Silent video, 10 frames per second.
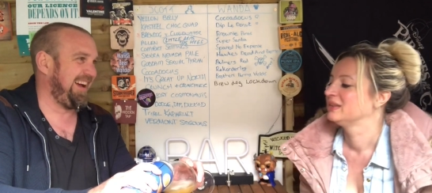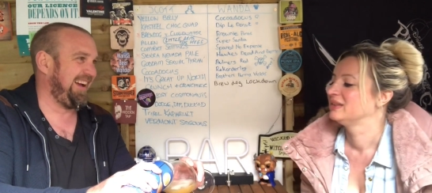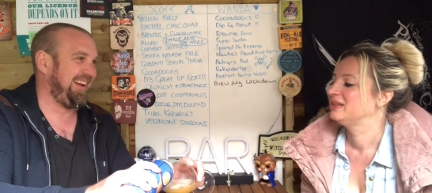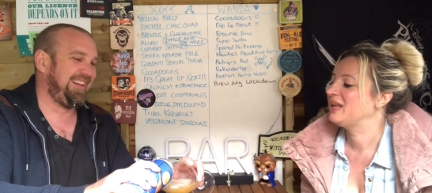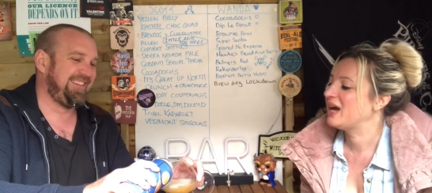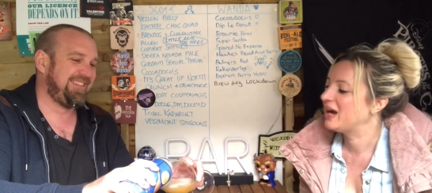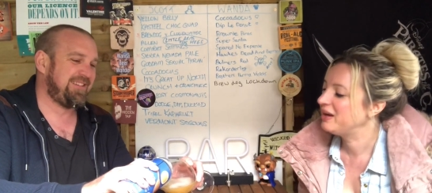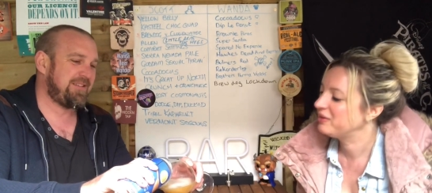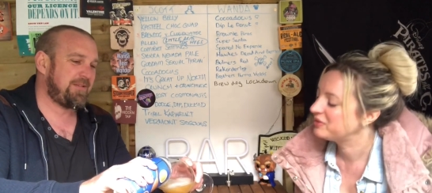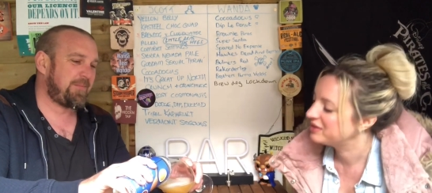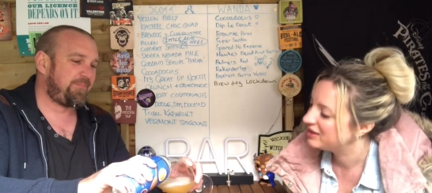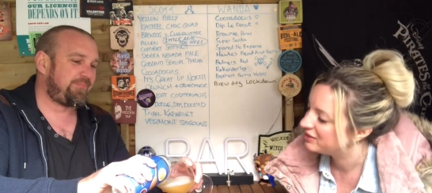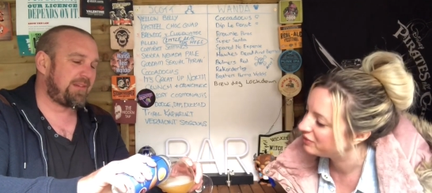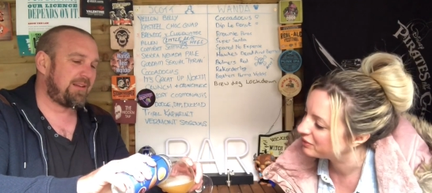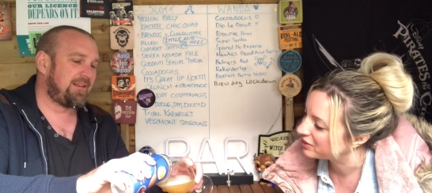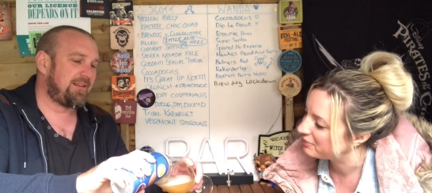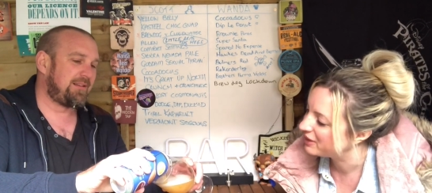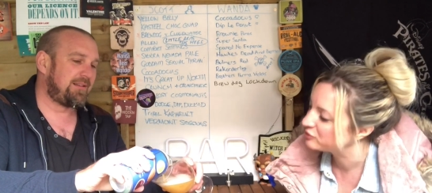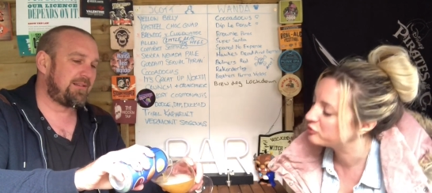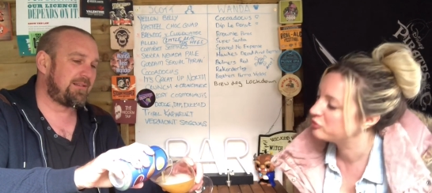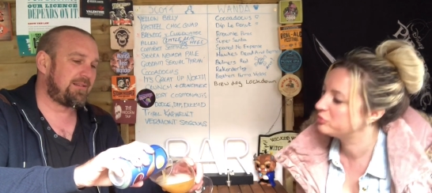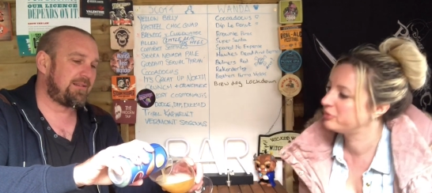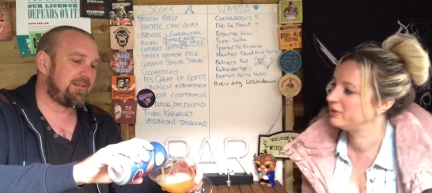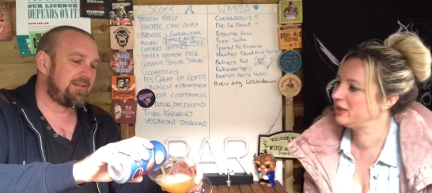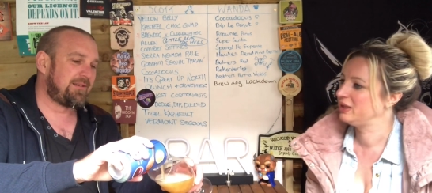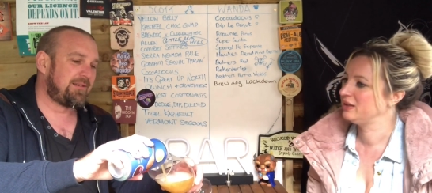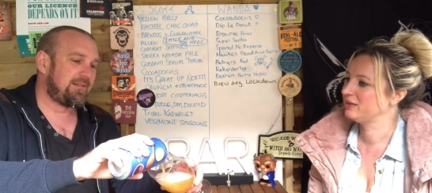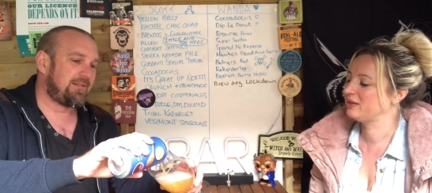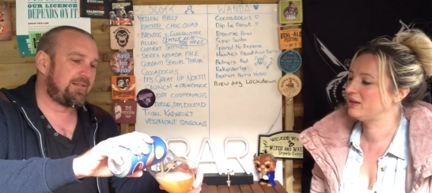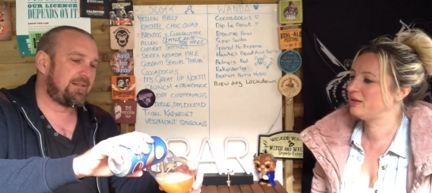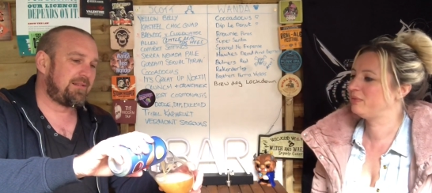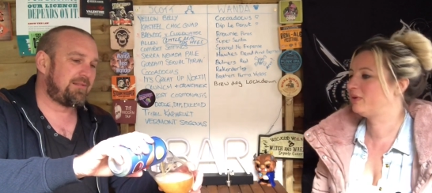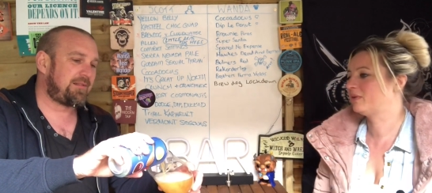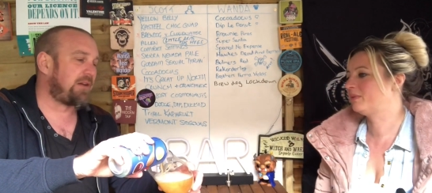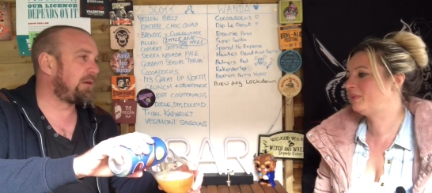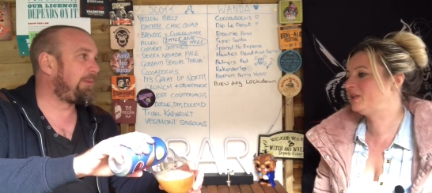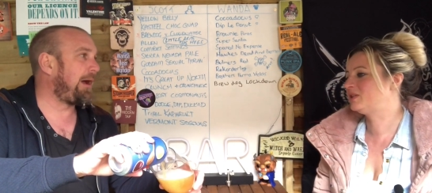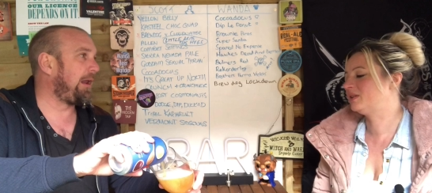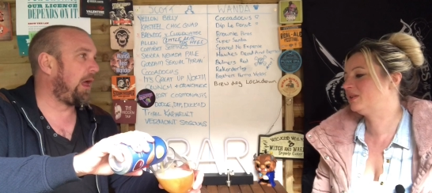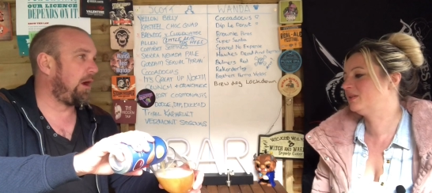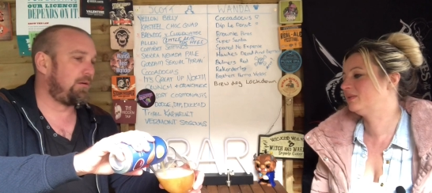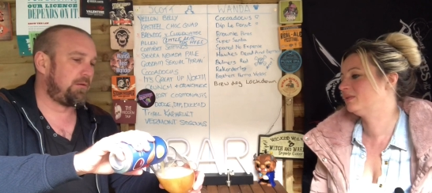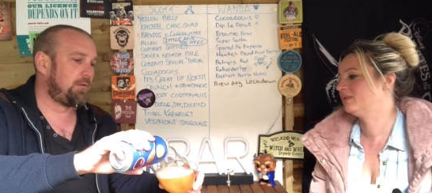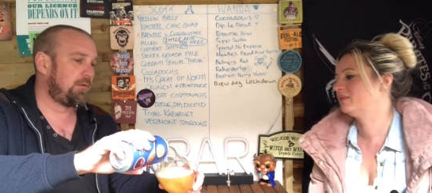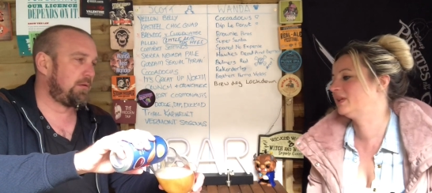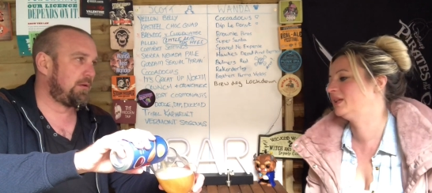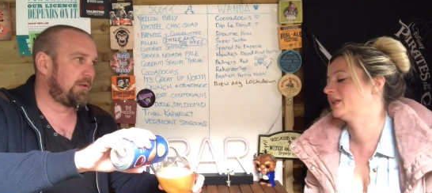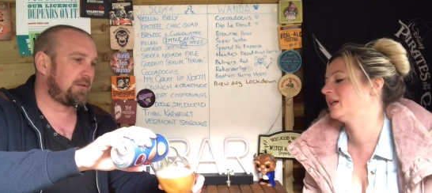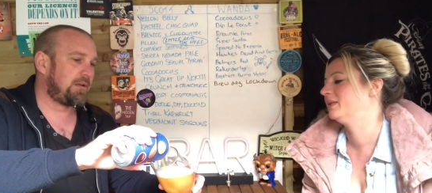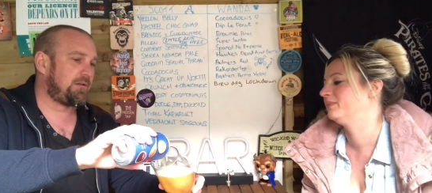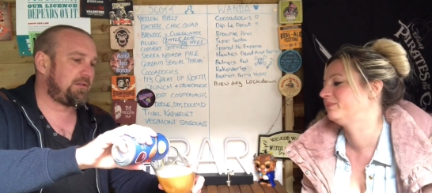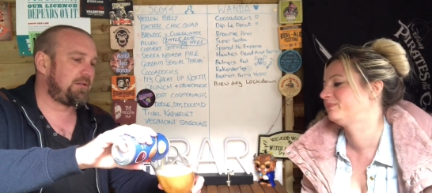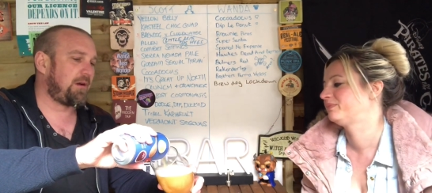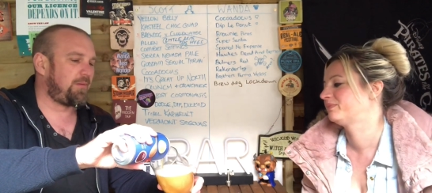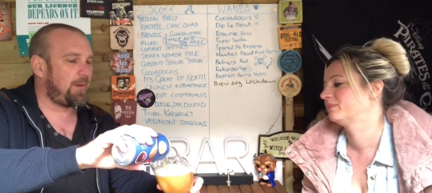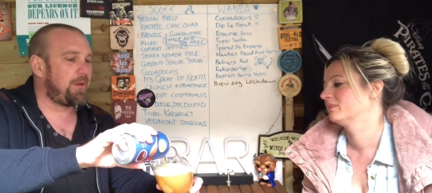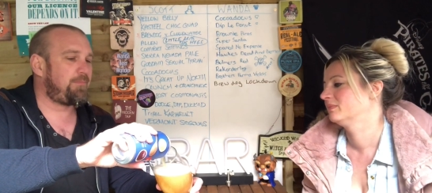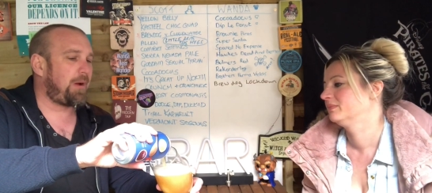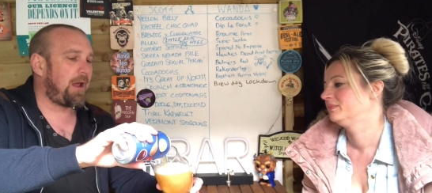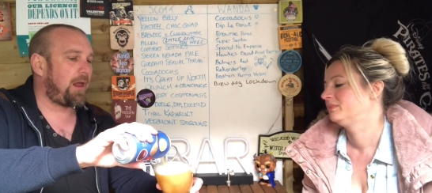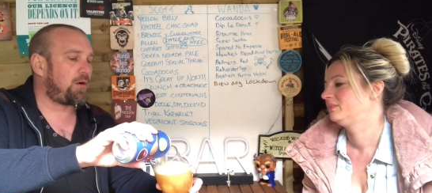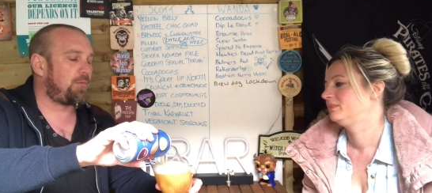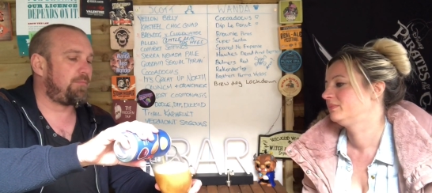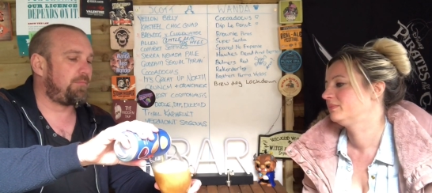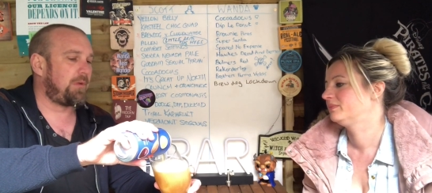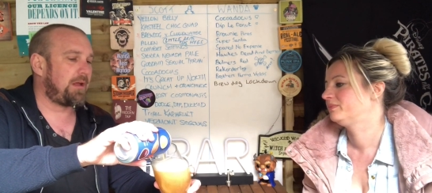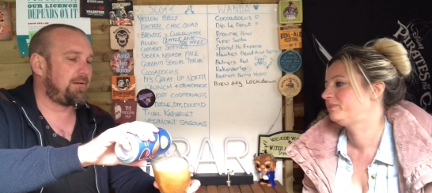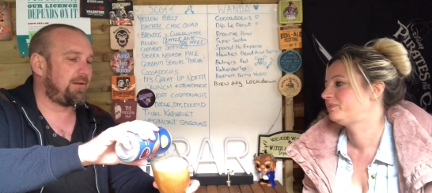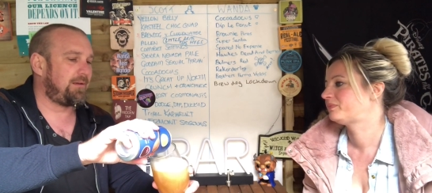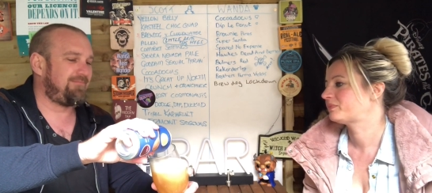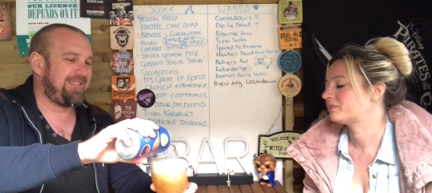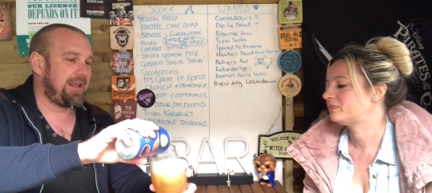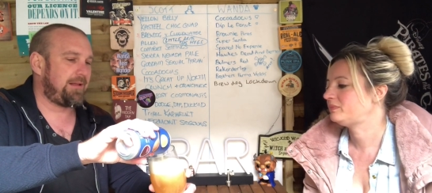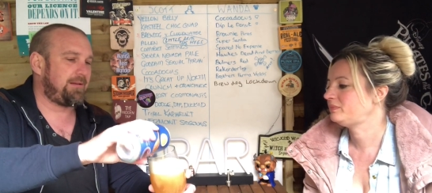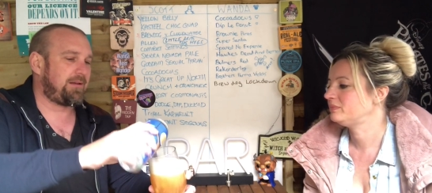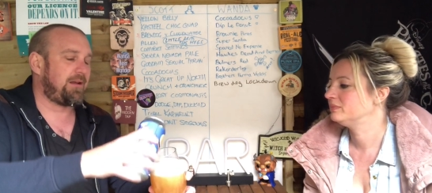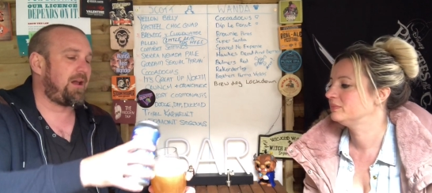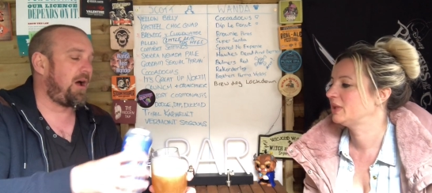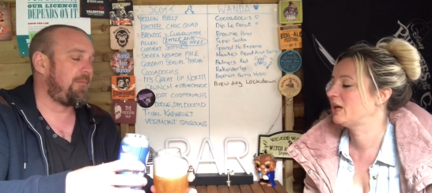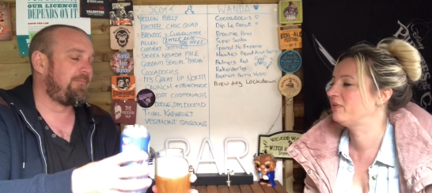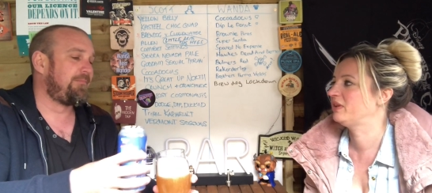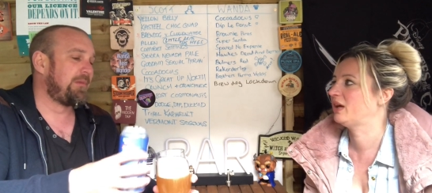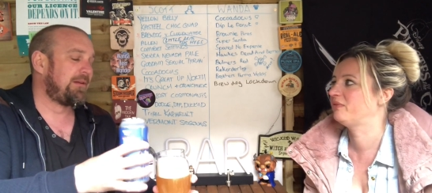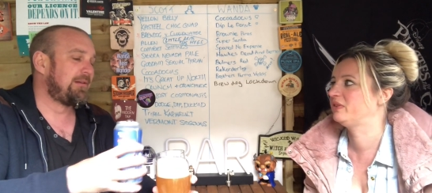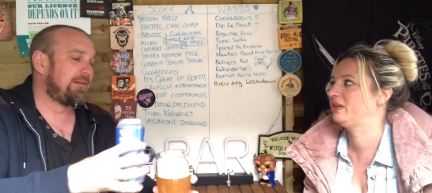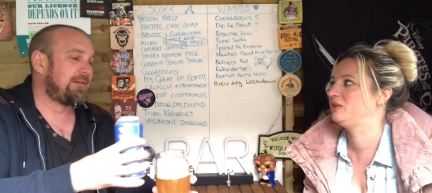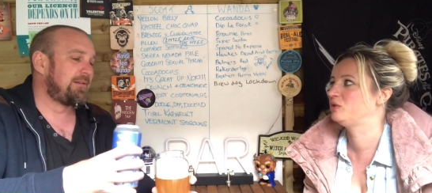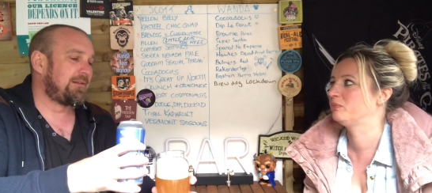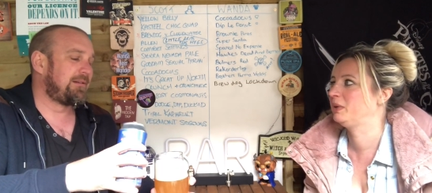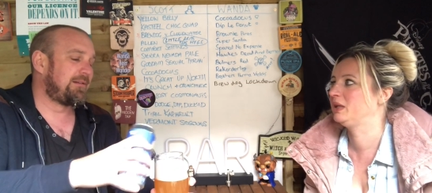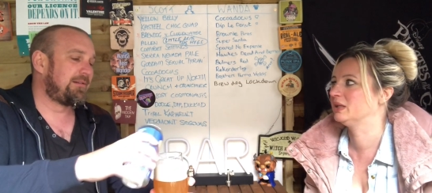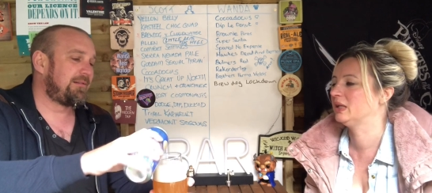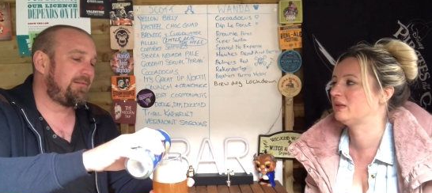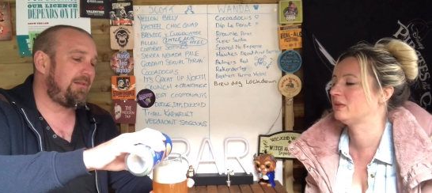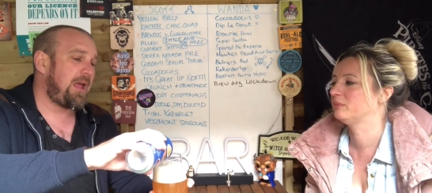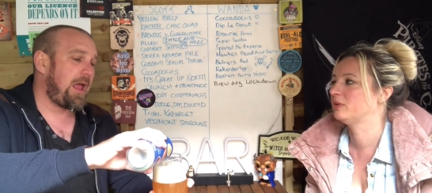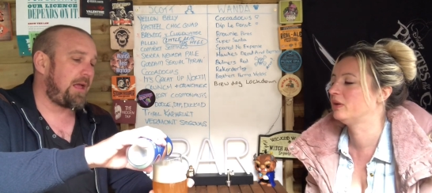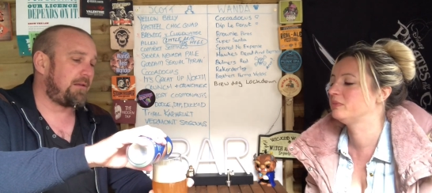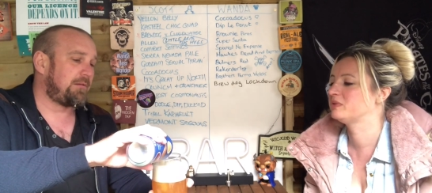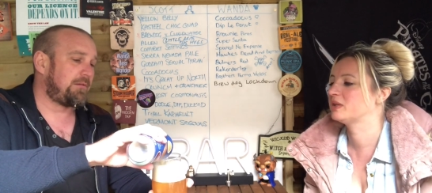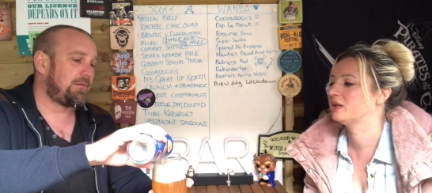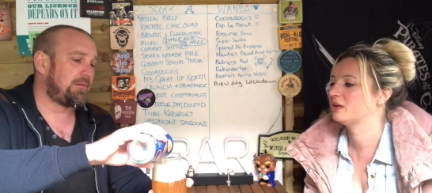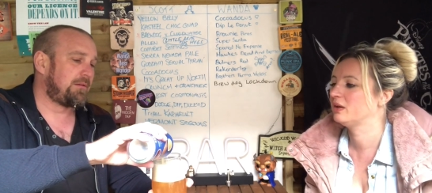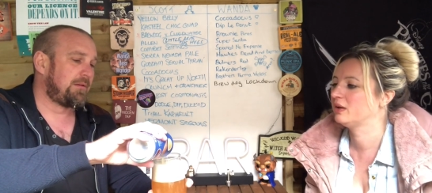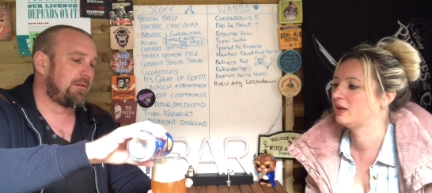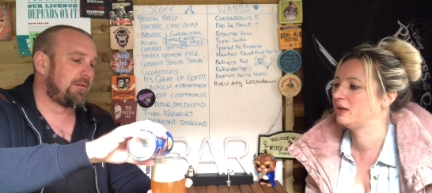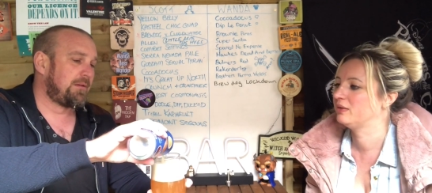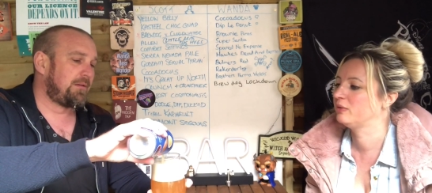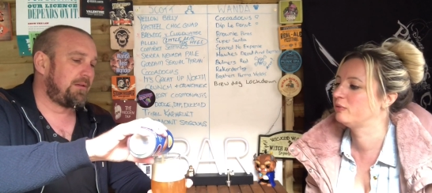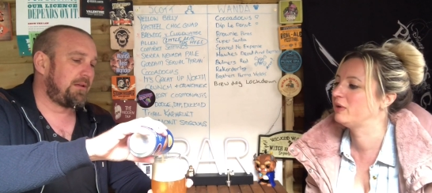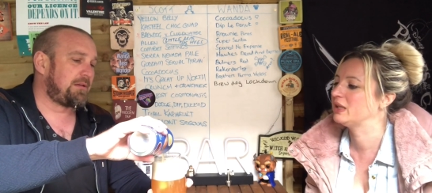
Speaker 1: no, I've seen if it'll come out strawberry. I don't know why. No, it's a pale ale. Right.
Speaker 2: So I mean, pale ale can can um, have, a, um,
Speaker 1: have a tinge of pinkness sometimes, yeah. though, can't it? Or it's